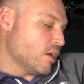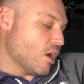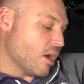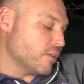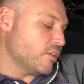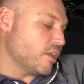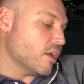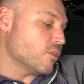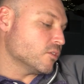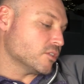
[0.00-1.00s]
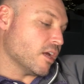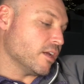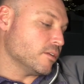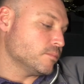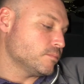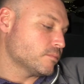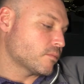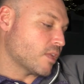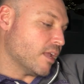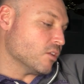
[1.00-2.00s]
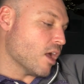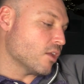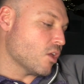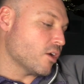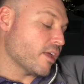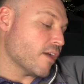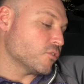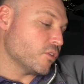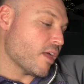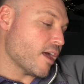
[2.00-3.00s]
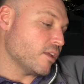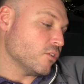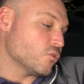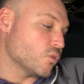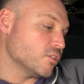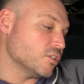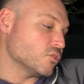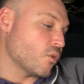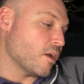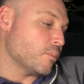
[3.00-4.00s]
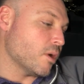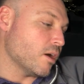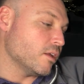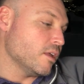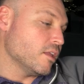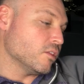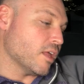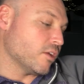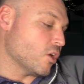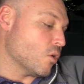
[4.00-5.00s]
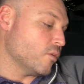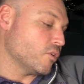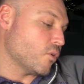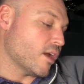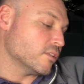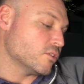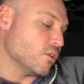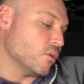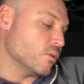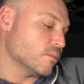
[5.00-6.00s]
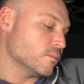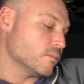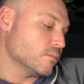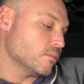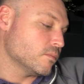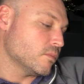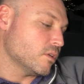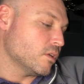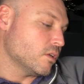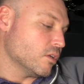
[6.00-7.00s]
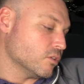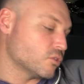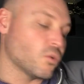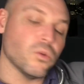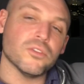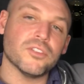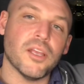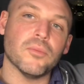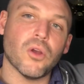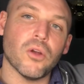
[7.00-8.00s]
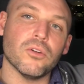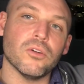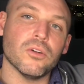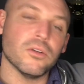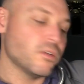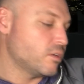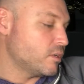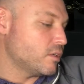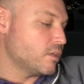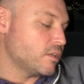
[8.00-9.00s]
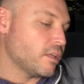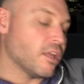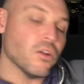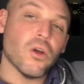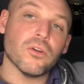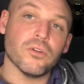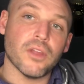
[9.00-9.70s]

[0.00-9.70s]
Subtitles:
on the other side. And not long after that, Tricia's grandpa let go of the grass too. School seemed harder and harder